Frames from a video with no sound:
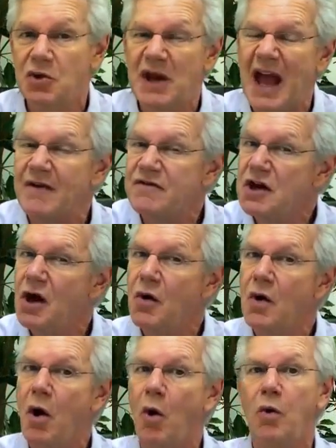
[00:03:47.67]
You would have
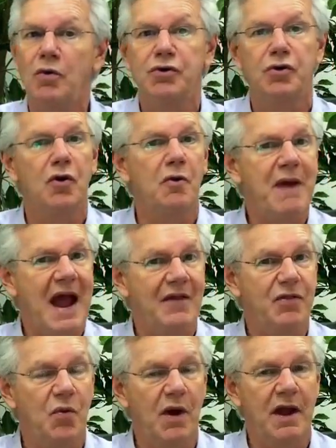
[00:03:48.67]
no old neural
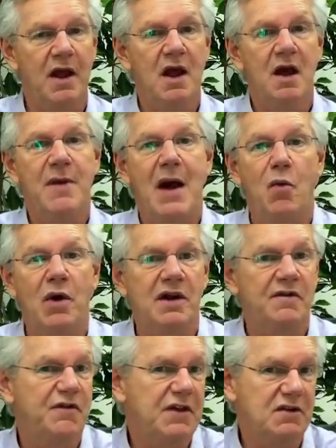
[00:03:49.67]
pathway about what
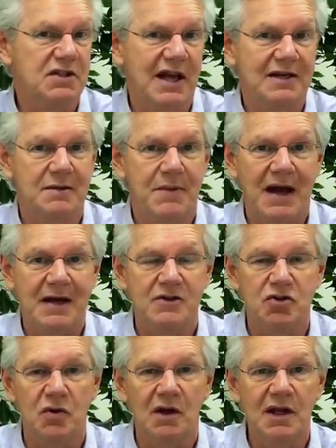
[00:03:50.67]
it feels like to bite
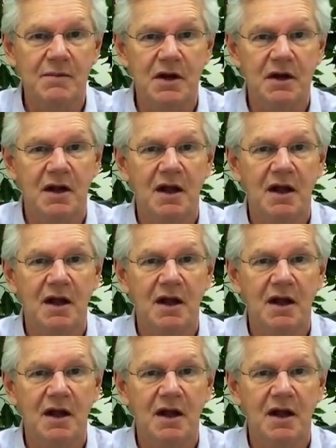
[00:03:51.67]
into a lemon.